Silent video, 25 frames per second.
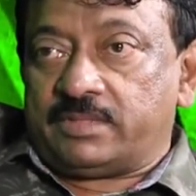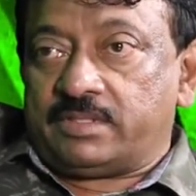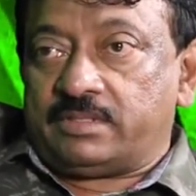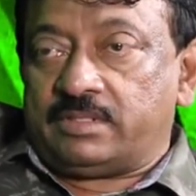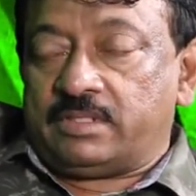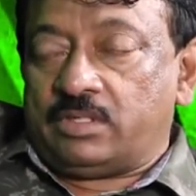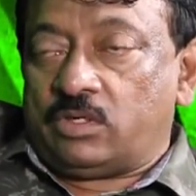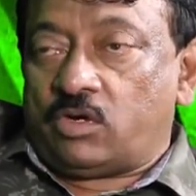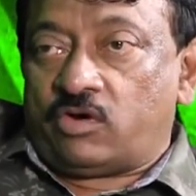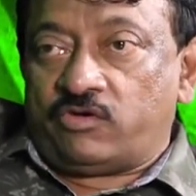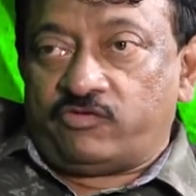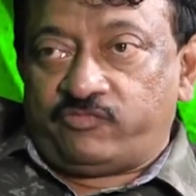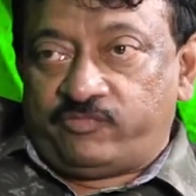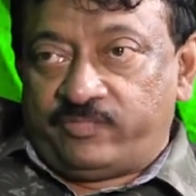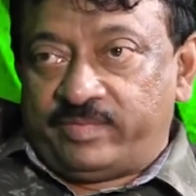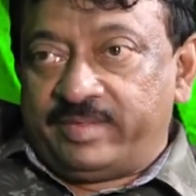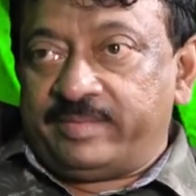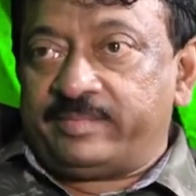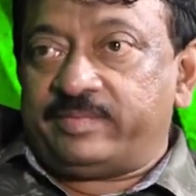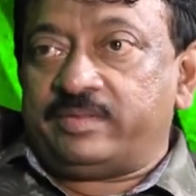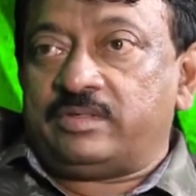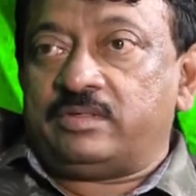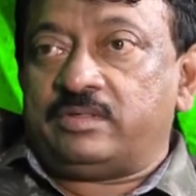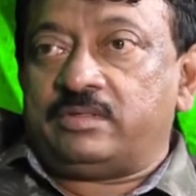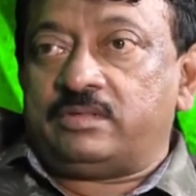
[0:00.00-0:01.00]
There are a lot of
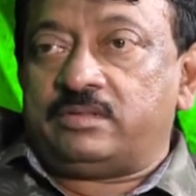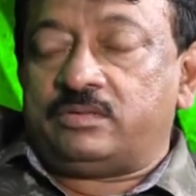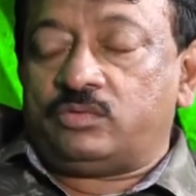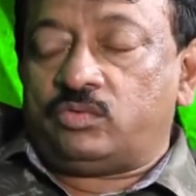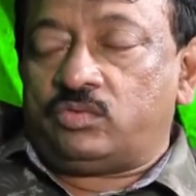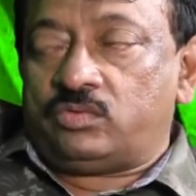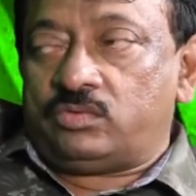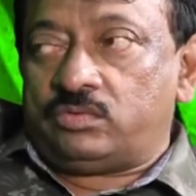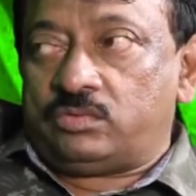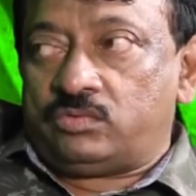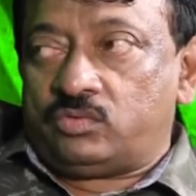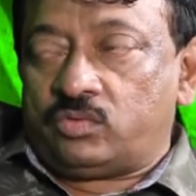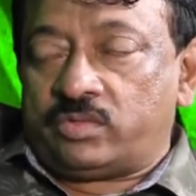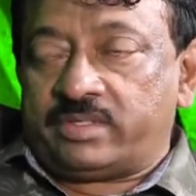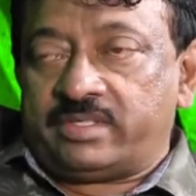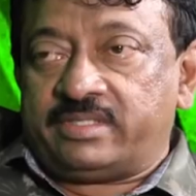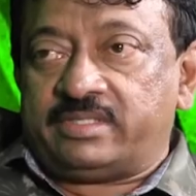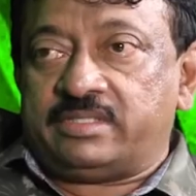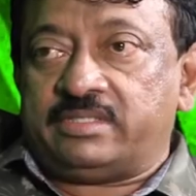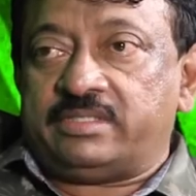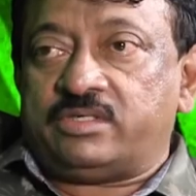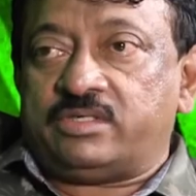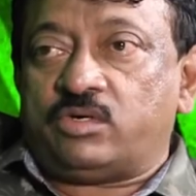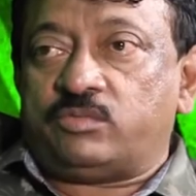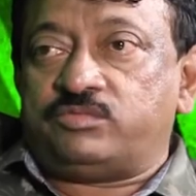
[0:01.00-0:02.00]
people who were
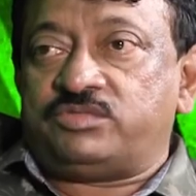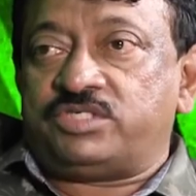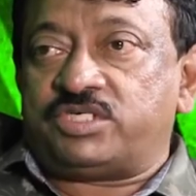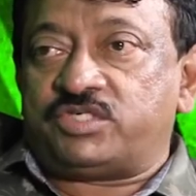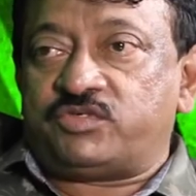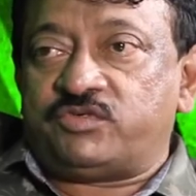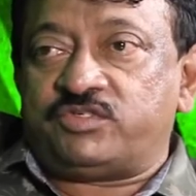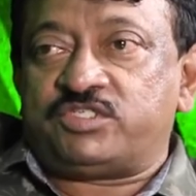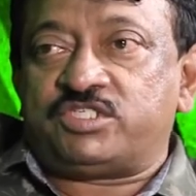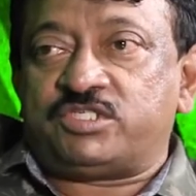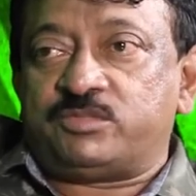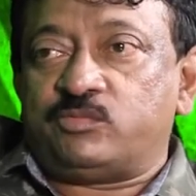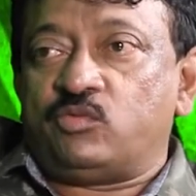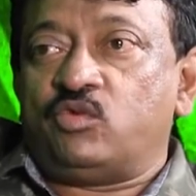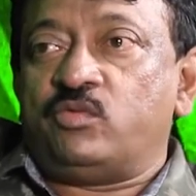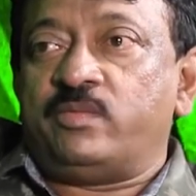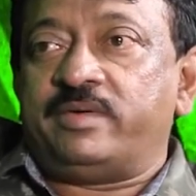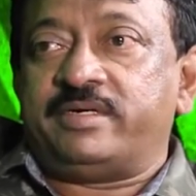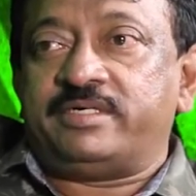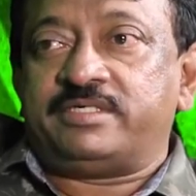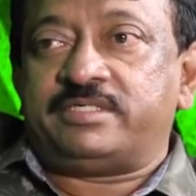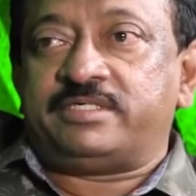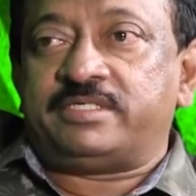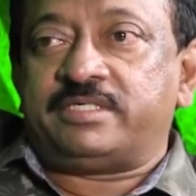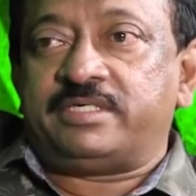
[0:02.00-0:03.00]
in the objectivist
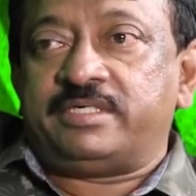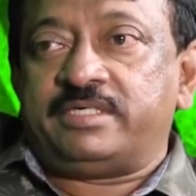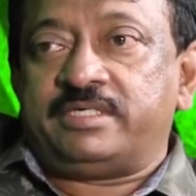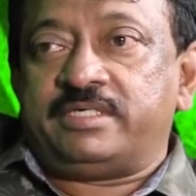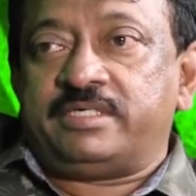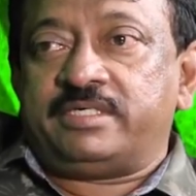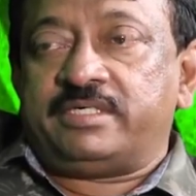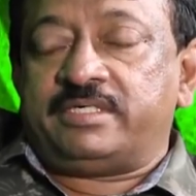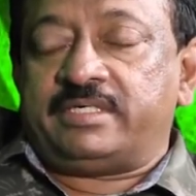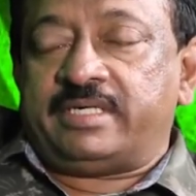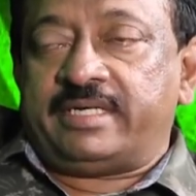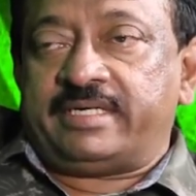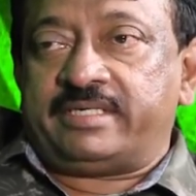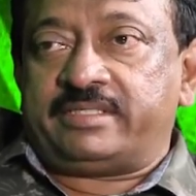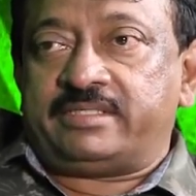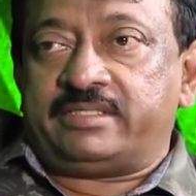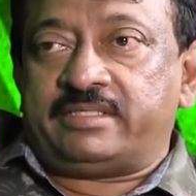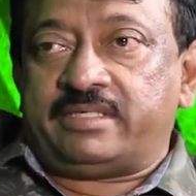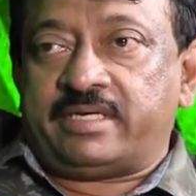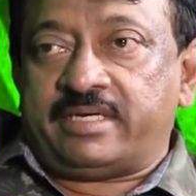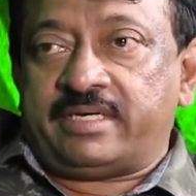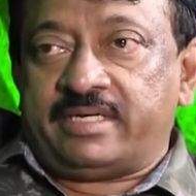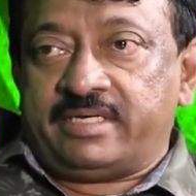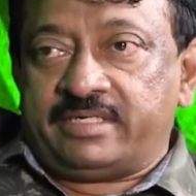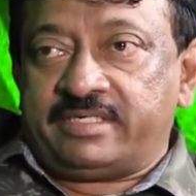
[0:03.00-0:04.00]
movement, like
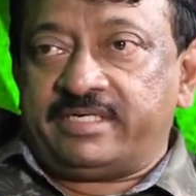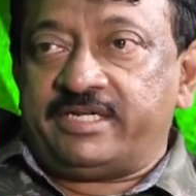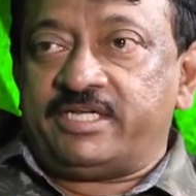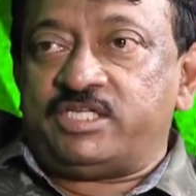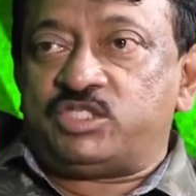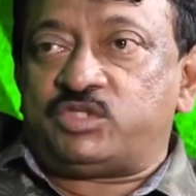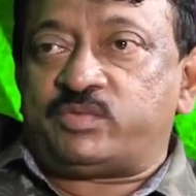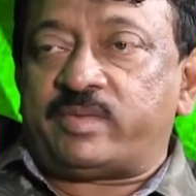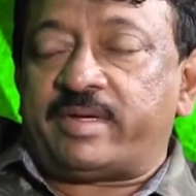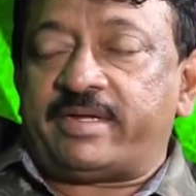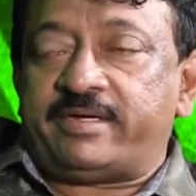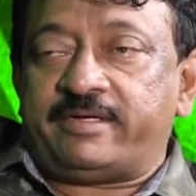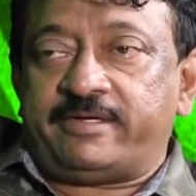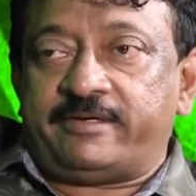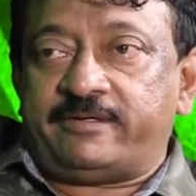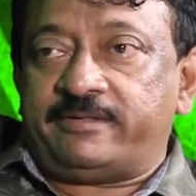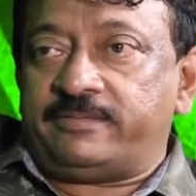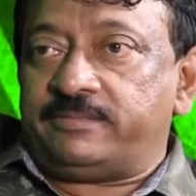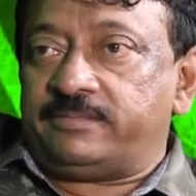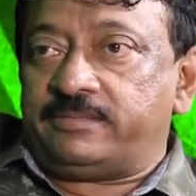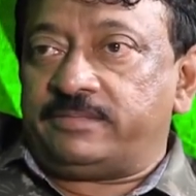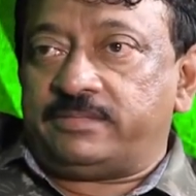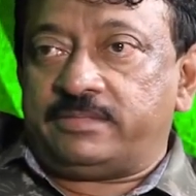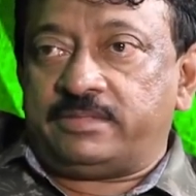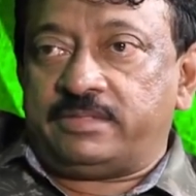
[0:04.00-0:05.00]
Alan Greenspan
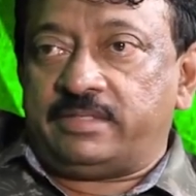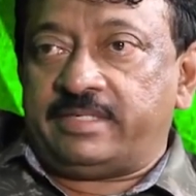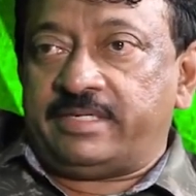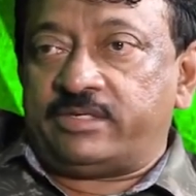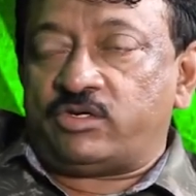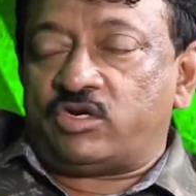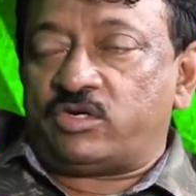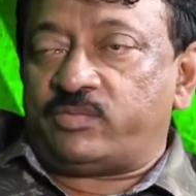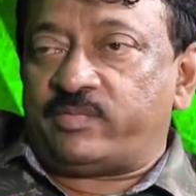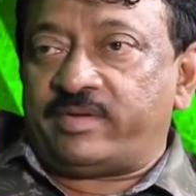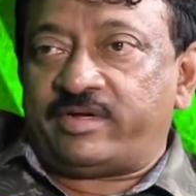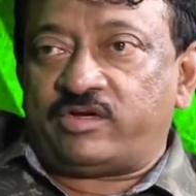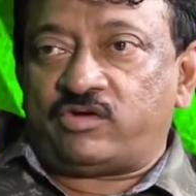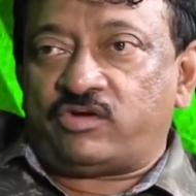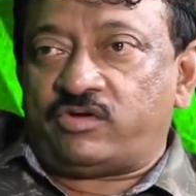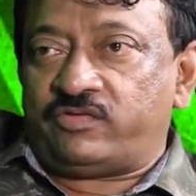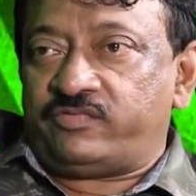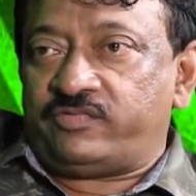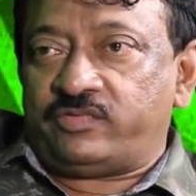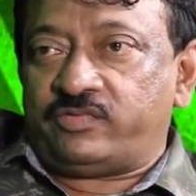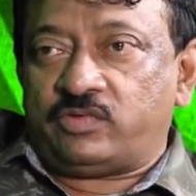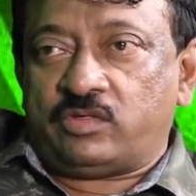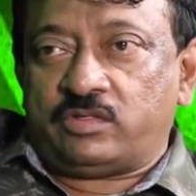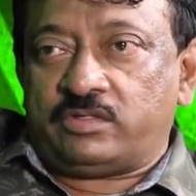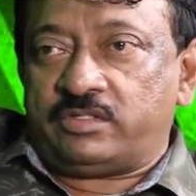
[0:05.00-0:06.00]
and Leonard
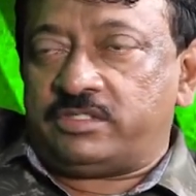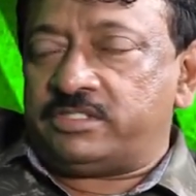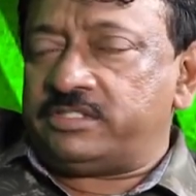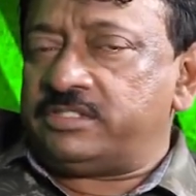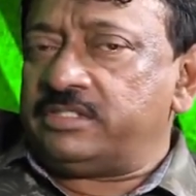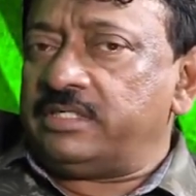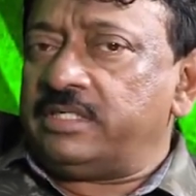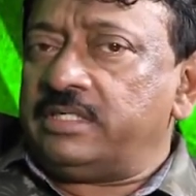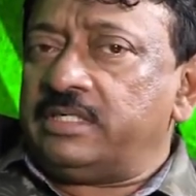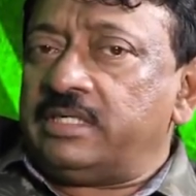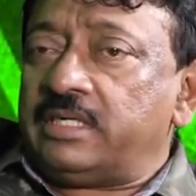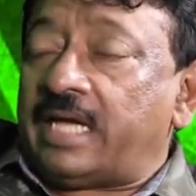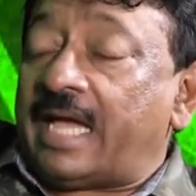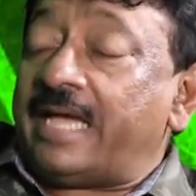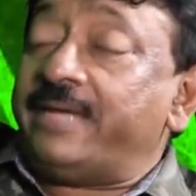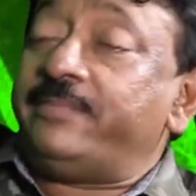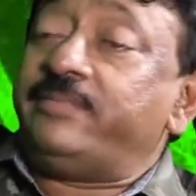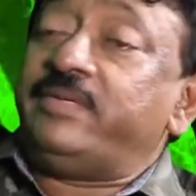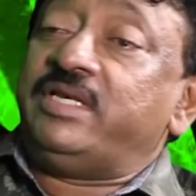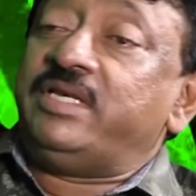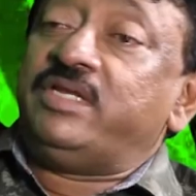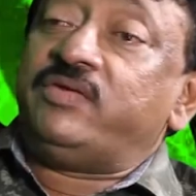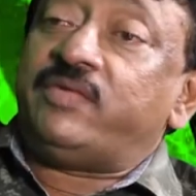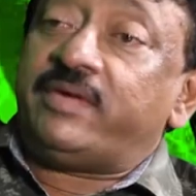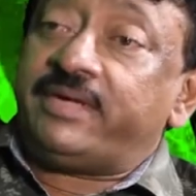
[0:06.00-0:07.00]
Peikoff and all this. I
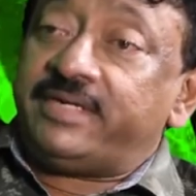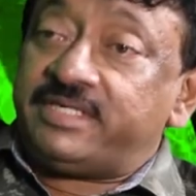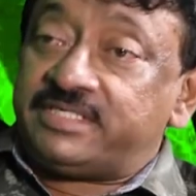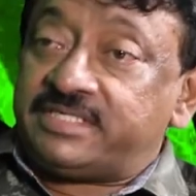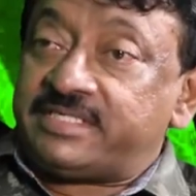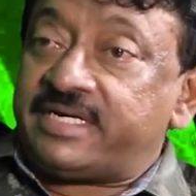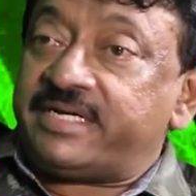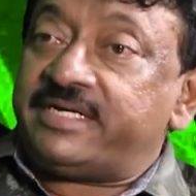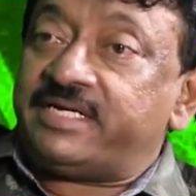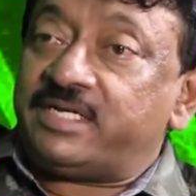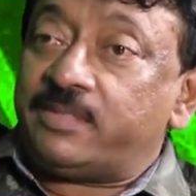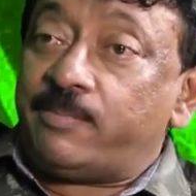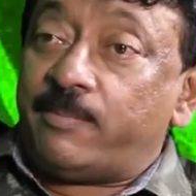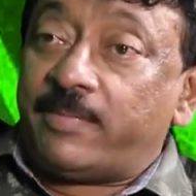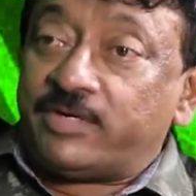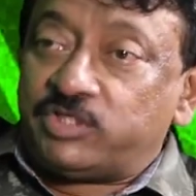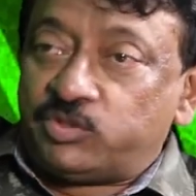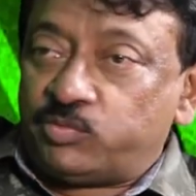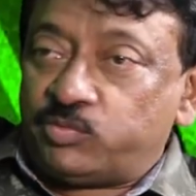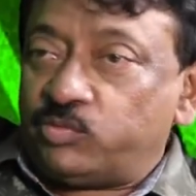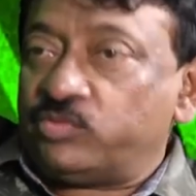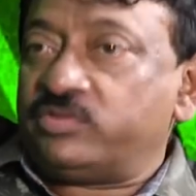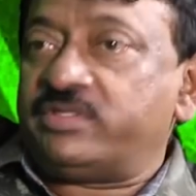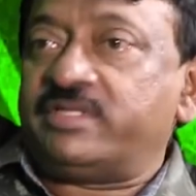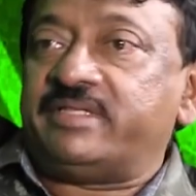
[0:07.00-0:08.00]
believe I understand her
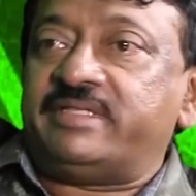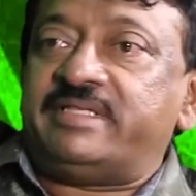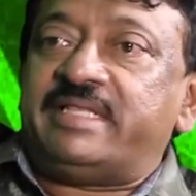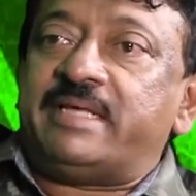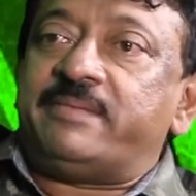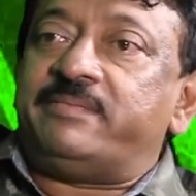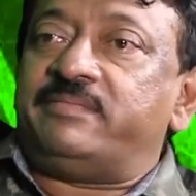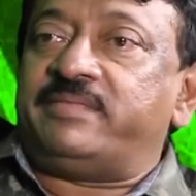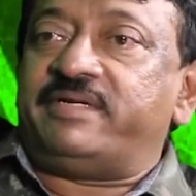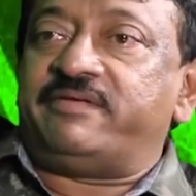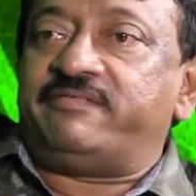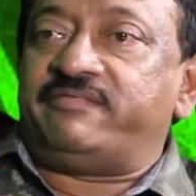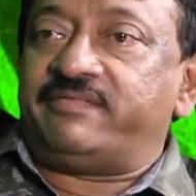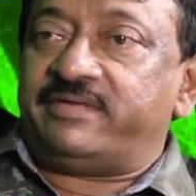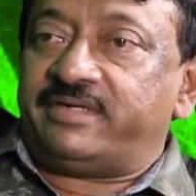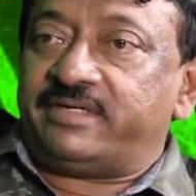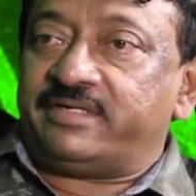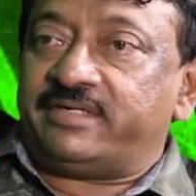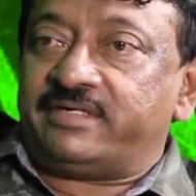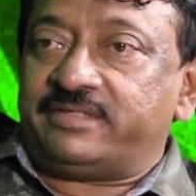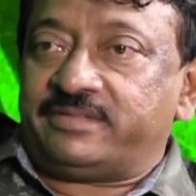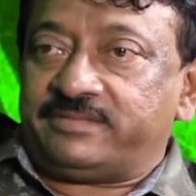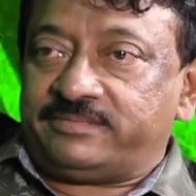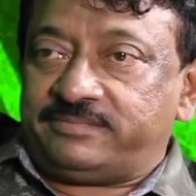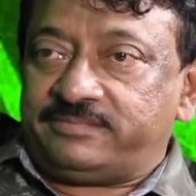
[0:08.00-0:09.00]
much more than them,
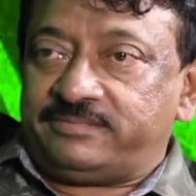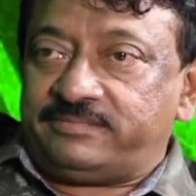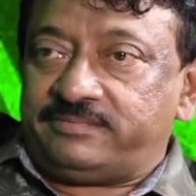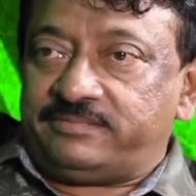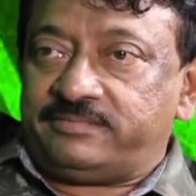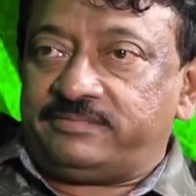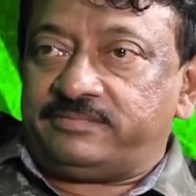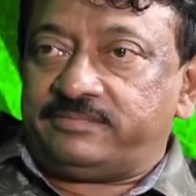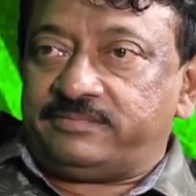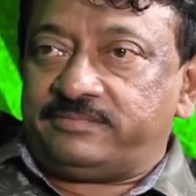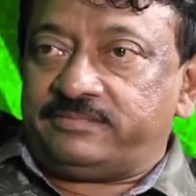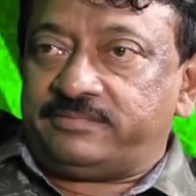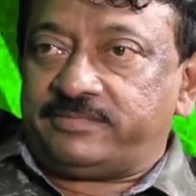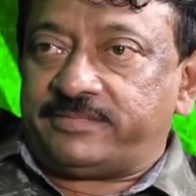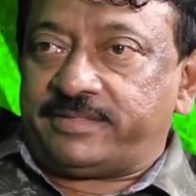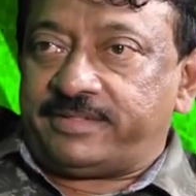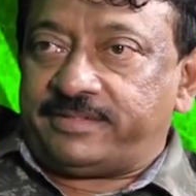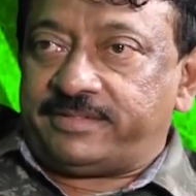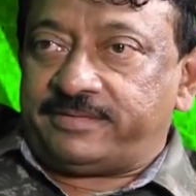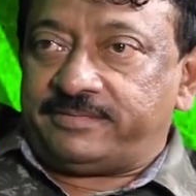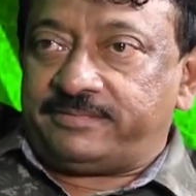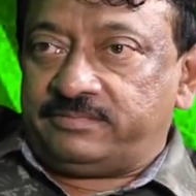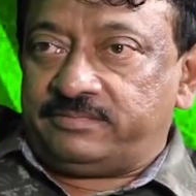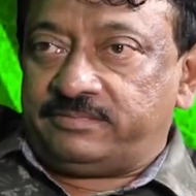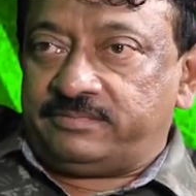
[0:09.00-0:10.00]
definitely. Yeah.